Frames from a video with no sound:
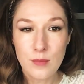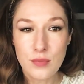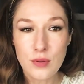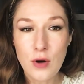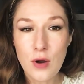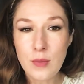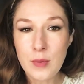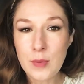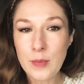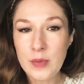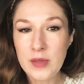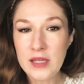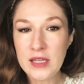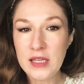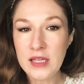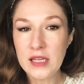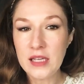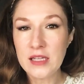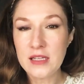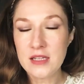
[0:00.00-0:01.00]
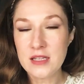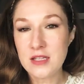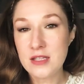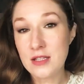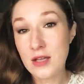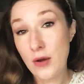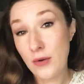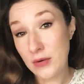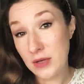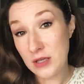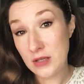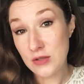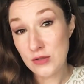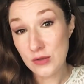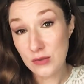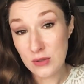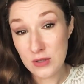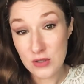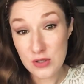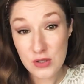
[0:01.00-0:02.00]
Probably it is going
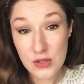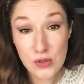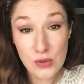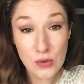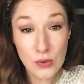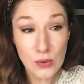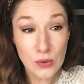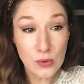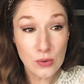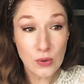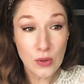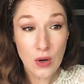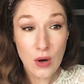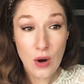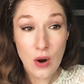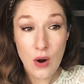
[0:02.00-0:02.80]
to the zoo